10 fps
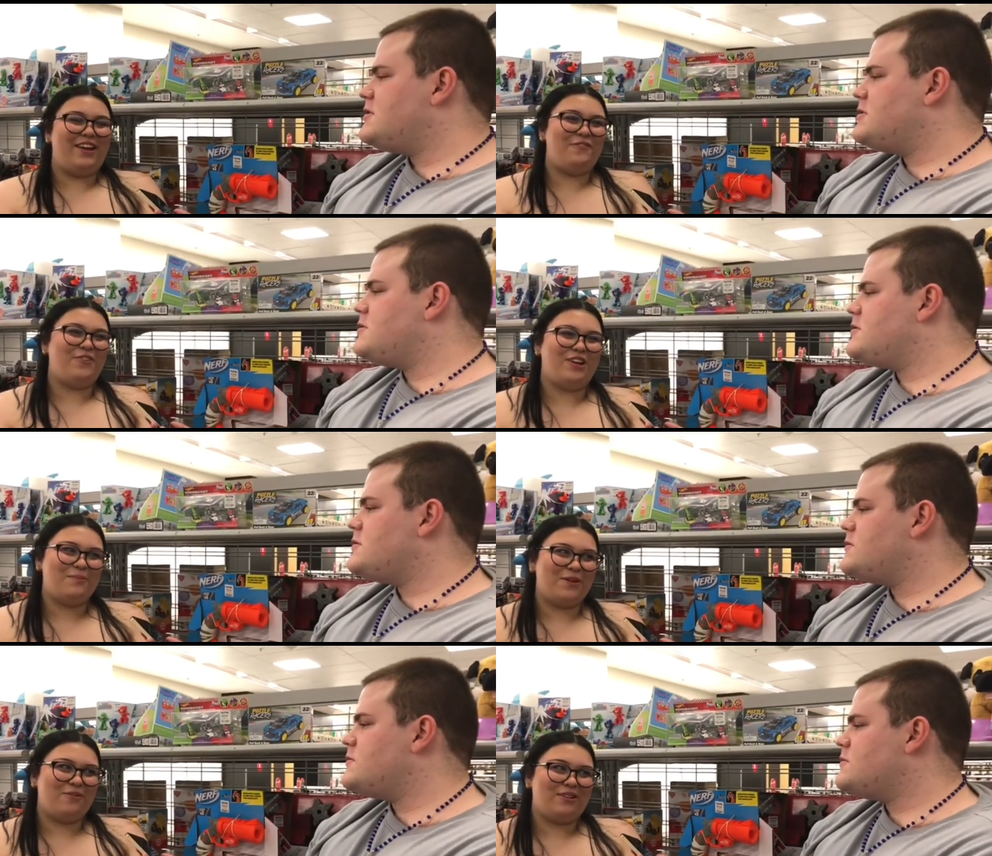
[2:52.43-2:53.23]
Speaker 1: if you're
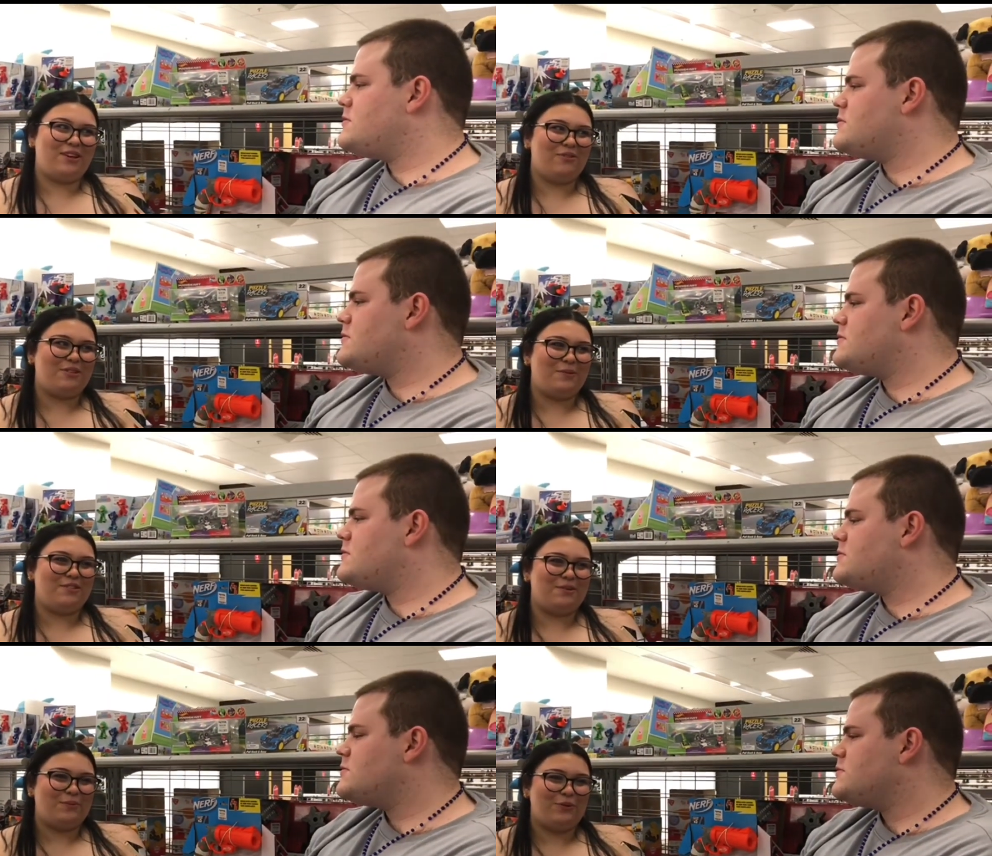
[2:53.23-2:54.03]
going to be
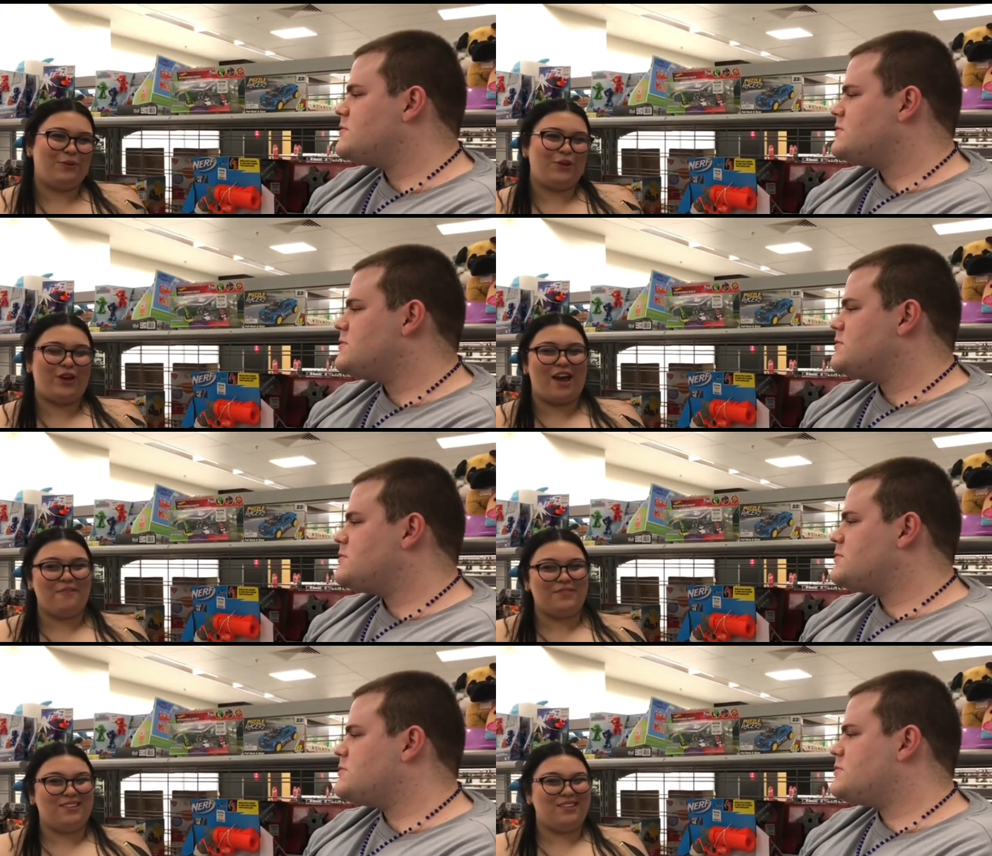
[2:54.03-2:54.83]
irresponsible, you
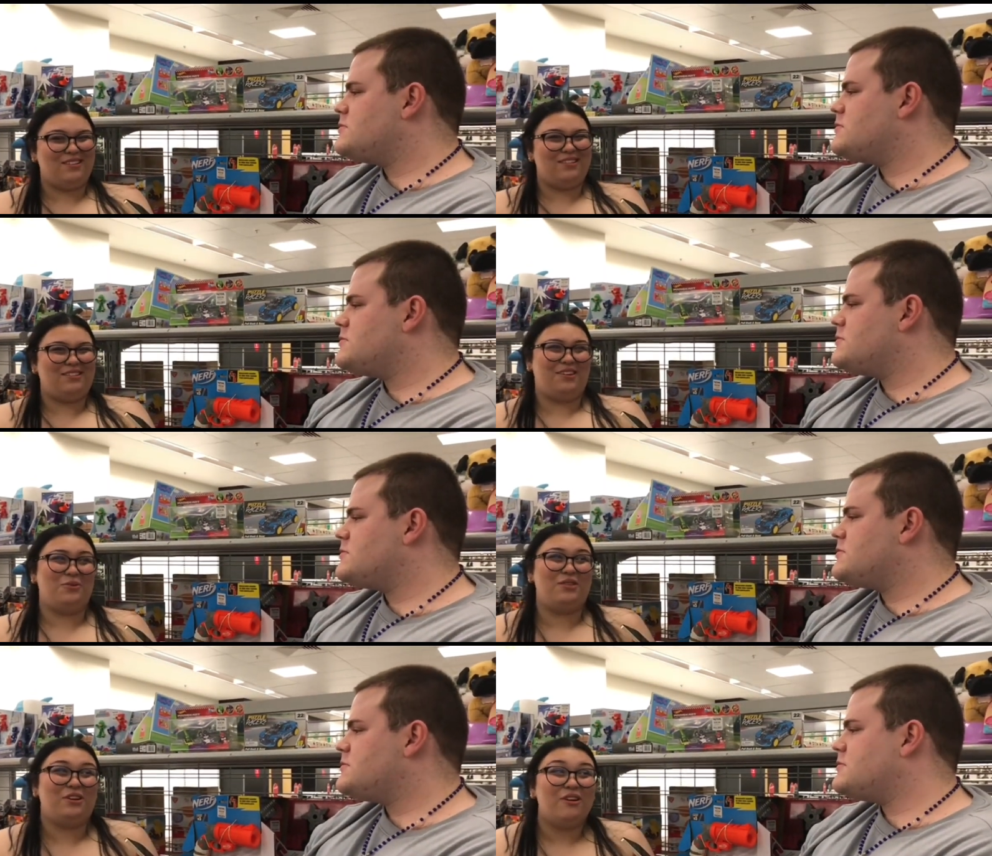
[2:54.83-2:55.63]
have to
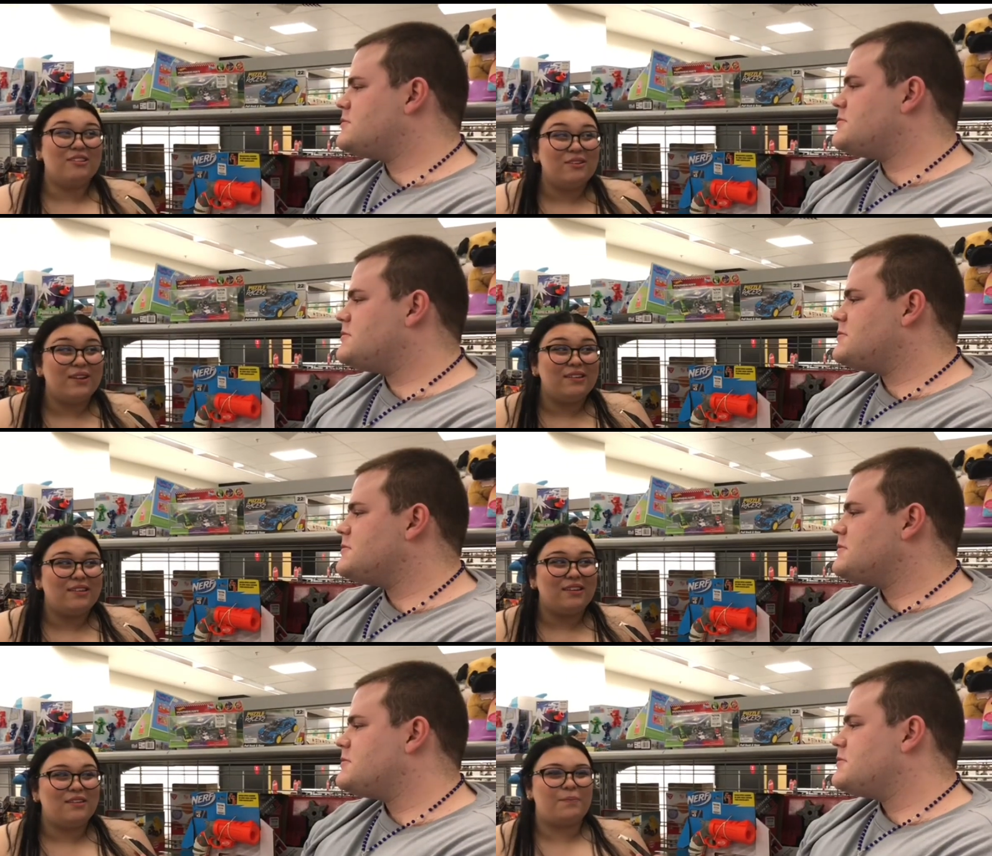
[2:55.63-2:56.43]
deal with the
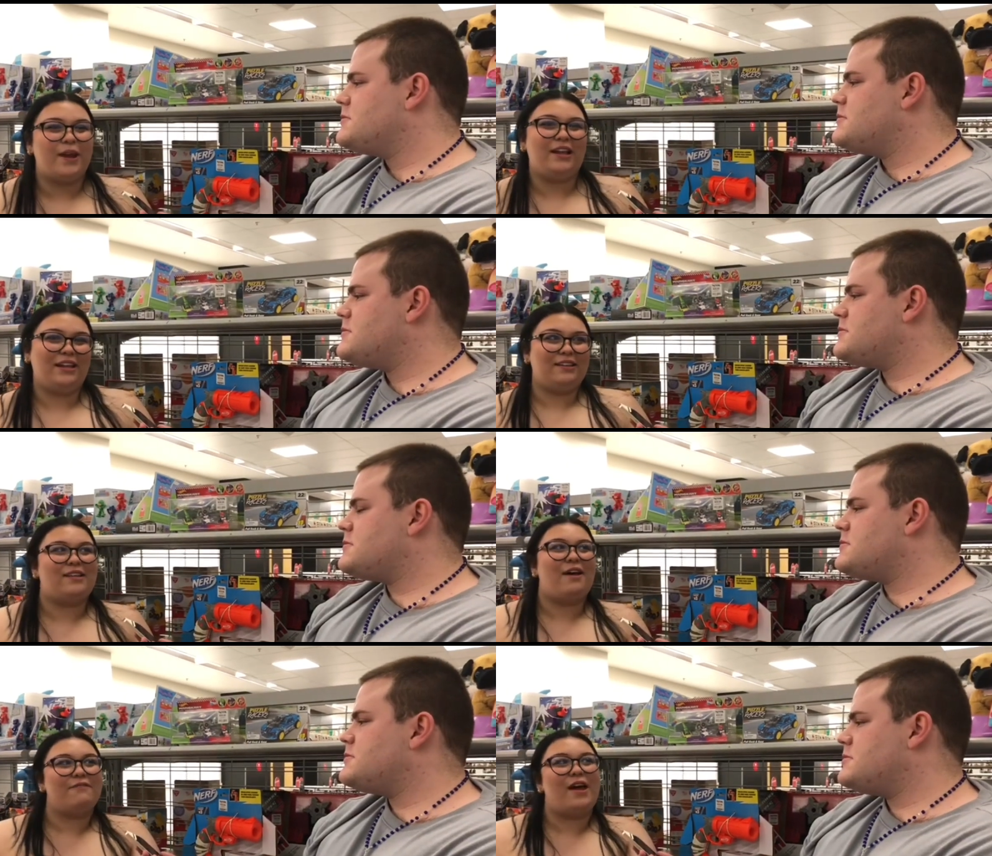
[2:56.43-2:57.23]
consequences, but at
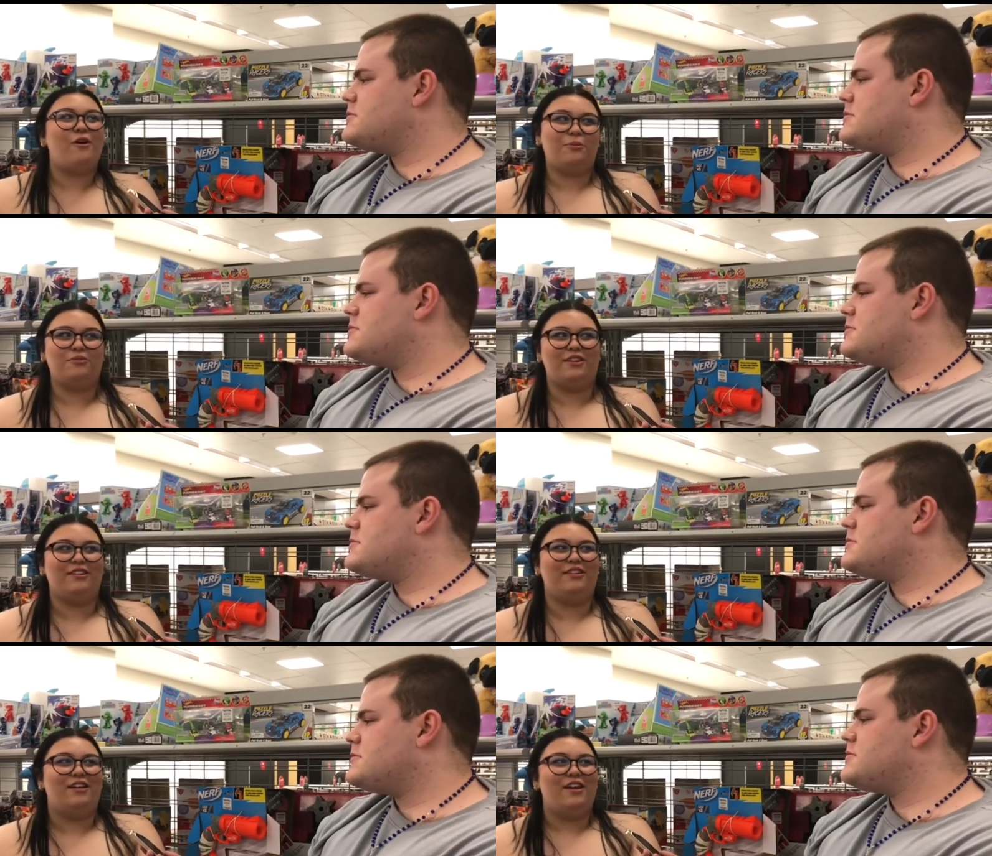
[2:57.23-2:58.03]
least have that
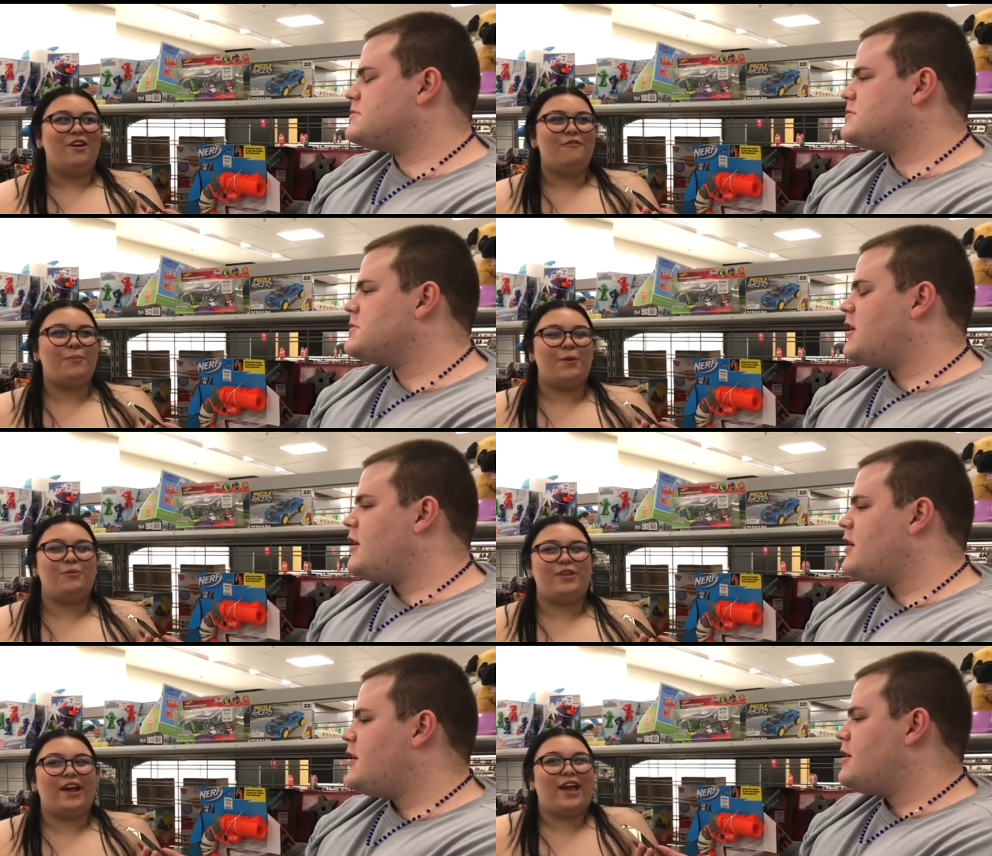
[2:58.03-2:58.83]
option for
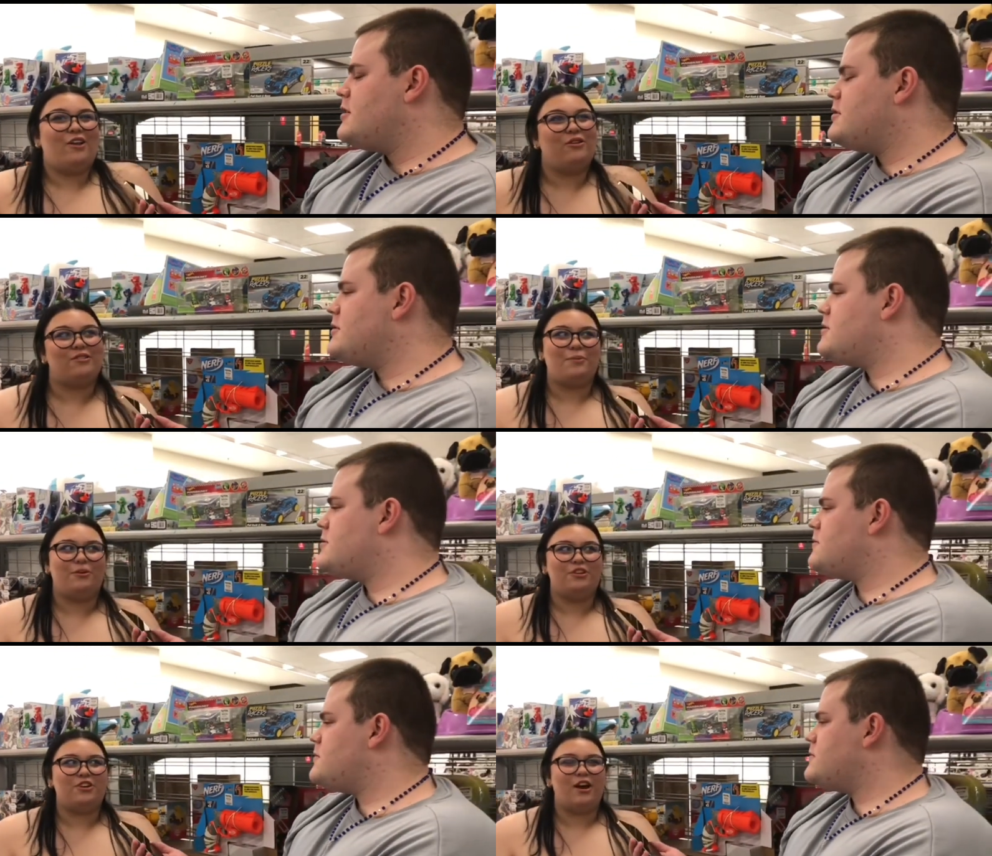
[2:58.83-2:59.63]
people that cannot
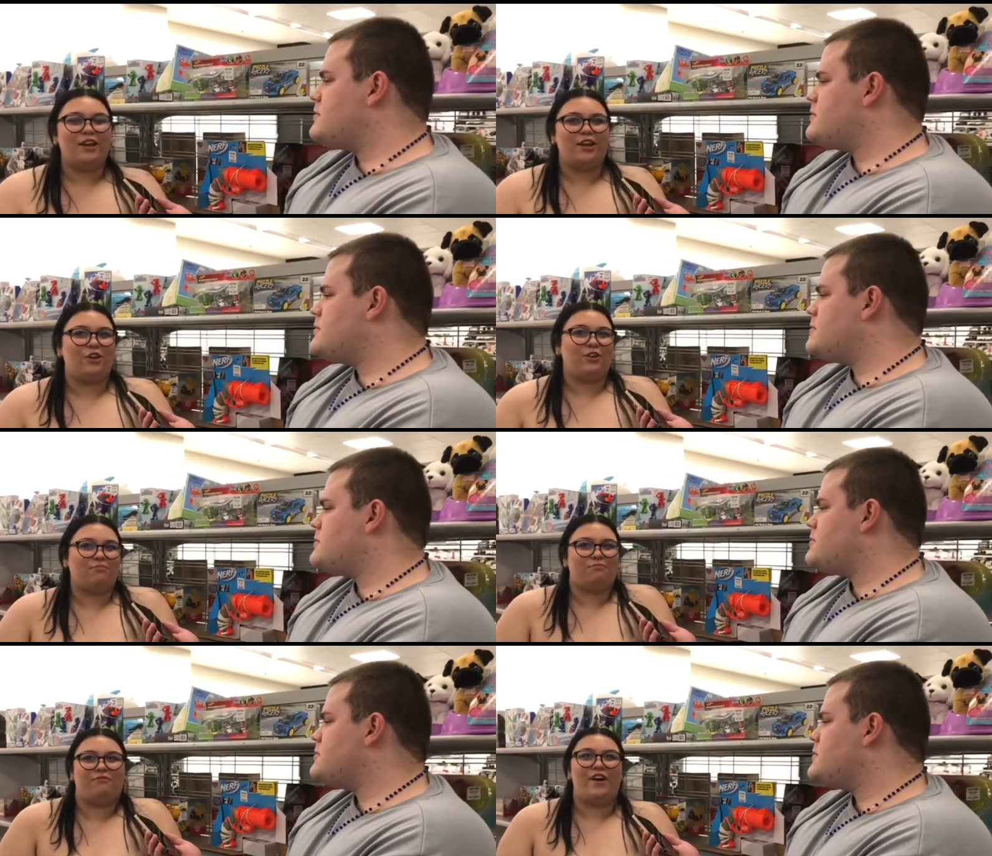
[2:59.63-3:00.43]
support a child. Like you
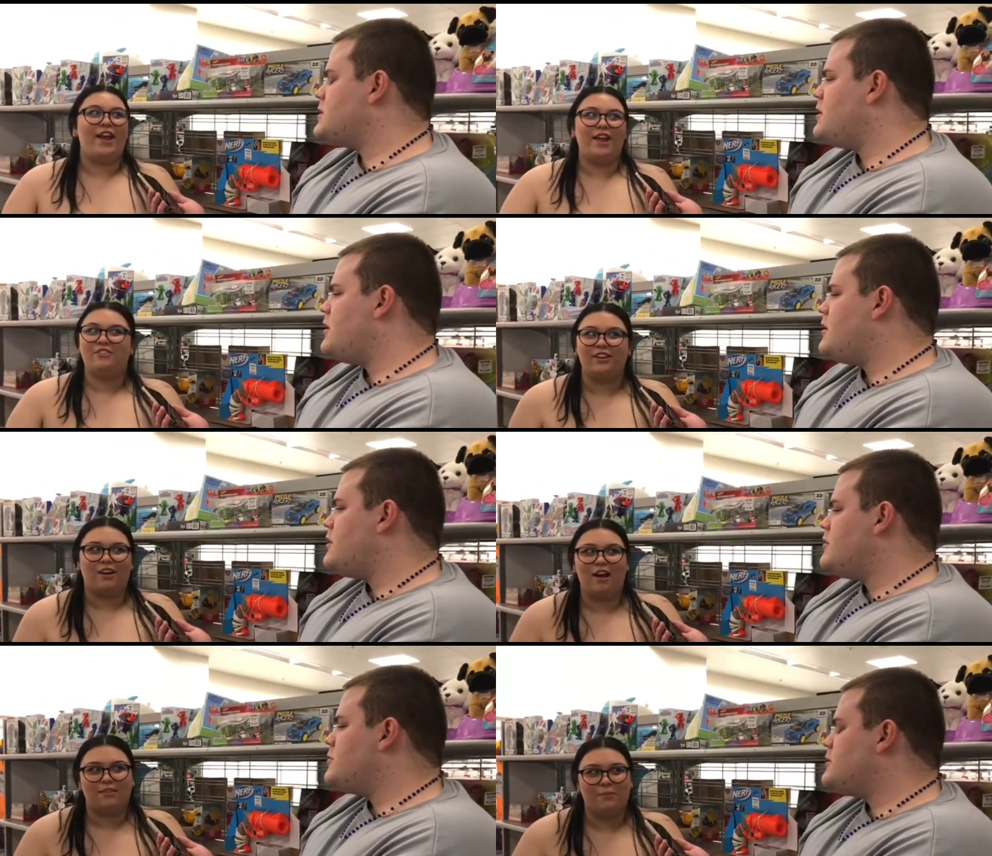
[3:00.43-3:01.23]
financially can't